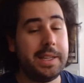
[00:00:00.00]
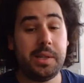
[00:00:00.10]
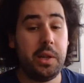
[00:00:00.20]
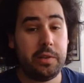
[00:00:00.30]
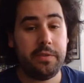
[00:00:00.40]

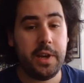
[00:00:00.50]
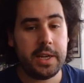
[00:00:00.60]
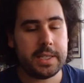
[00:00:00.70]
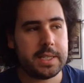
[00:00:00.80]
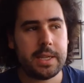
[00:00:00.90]
a lot of
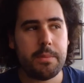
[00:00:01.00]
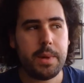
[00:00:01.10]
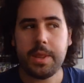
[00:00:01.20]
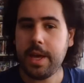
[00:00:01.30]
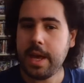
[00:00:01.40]
fun, as I said.
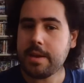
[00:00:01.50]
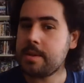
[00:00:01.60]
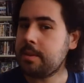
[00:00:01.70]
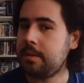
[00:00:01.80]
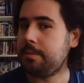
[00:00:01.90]
But
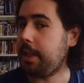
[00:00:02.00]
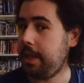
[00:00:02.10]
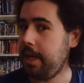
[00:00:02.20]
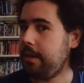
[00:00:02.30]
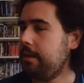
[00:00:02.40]
then,
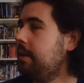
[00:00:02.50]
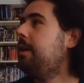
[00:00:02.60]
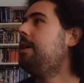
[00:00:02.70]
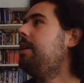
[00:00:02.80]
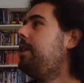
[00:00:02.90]

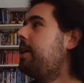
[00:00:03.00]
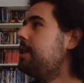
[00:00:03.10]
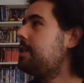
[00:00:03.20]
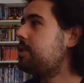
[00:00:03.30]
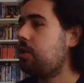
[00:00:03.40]
there
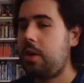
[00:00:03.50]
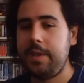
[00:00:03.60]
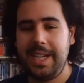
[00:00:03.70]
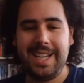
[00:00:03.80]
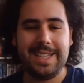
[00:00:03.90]
is a sort of
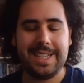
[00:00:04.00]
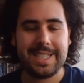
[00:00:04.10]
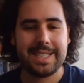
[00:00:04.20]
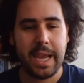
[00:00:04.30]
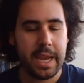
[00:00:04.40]

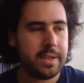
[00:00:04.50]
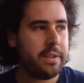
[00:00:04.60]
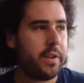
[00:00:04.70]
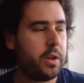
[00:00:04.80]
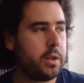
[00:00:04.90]
insane
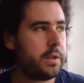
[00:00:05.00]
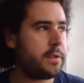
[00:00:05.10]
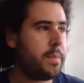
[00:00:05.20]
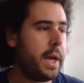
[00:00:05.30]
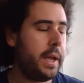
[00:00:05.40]
difficulty
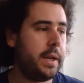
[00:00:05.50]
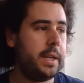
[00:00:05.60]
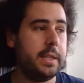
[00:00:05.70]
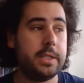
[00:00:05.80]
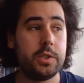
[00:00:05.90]
spike,
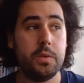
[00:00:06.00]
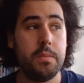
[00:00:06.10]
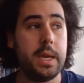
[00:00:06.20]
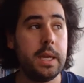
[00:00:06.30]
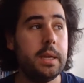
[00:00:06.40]
at least to
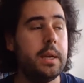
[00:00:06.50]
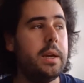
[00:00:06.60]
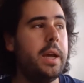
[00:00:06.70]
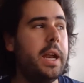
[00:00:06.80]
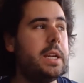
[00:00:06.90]
me,
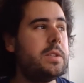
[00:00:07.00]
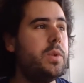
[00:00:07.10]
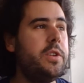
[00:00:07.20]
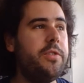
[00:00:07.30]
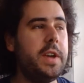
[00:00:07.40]
and that is
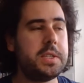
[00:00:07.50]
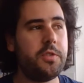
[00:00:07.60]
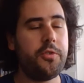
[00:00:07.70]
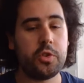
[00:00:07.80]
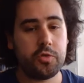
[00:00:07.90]
when you face
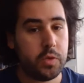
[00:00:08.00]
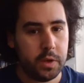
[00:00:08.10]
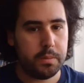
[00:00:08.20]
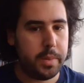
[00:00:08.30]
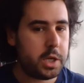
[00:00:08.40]
the first
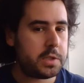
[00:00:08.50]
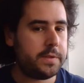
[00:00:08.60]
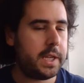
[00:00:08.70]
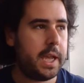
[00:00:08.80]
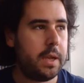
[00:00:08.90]
real boss
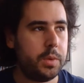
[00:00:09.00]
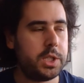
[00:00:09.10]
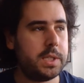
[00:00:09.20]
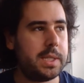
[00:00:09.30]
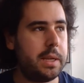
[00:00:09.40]
of the game,
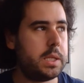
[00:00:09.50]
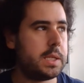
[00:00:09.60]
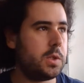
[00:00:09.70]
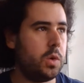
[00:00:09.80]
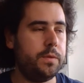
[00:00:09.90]
which is that
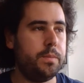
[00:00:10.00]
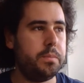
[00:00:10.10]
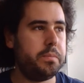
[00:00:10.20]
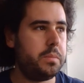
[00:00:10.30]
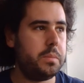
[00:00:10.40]
sort of
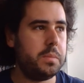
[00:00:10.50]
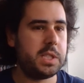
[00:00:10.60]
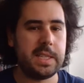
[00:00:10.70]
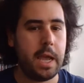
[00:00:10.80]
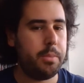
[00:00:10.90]

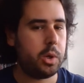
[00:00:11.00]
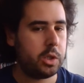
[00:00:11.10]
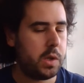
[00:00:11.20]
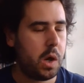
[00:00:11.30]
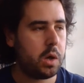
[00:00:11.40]

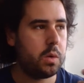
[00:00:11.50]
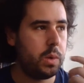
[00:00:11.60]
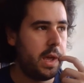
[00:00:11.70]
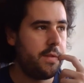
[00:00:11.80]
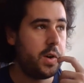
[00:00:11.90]
cyborg dog or
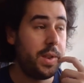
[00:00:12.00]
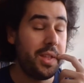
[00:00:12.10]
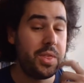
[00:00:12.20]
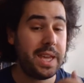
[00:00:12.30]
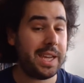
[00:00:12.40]
whatever.
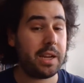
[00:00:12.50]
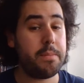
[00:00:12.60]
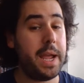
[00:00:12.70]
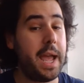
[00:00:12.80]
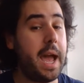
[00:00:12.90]
That thing kicked
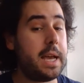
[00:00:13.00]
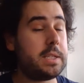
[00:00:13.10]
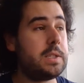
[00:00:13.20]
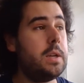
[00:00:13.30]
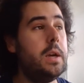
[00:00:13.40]
my
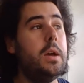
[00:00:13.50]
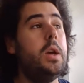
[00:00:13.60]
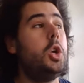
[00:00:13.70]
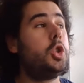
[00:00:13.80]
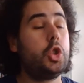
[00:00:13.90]
ass
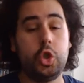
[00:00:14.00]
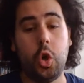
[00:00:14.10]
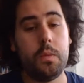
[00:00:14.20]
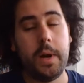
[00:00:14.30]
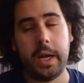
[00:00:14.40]

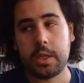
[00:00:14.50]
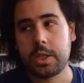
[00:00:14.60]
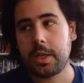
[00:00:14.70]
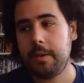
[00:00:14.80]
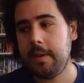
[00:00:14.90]
so
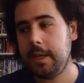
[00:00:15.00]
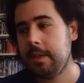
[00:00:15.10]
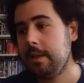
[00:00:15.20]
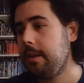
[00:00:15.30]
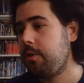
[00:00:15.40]
much. I
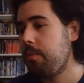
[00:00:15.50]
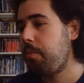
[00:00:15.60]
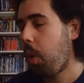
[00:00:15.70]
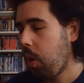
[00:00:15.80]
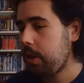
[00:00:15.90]
mean, to the
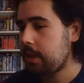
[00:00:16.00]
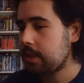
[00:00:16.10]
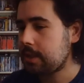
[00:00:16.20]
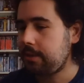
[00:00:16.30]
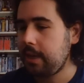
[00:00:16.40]

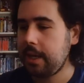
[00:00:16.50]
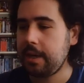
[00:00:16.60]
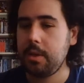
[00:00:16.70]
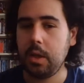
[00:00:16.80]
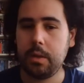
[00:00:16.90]
point, I think
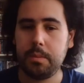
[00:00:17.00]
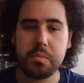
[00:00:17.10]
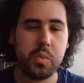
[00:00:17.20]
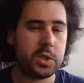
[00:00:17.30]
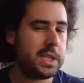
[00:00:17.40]
I
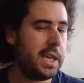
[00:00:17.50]
was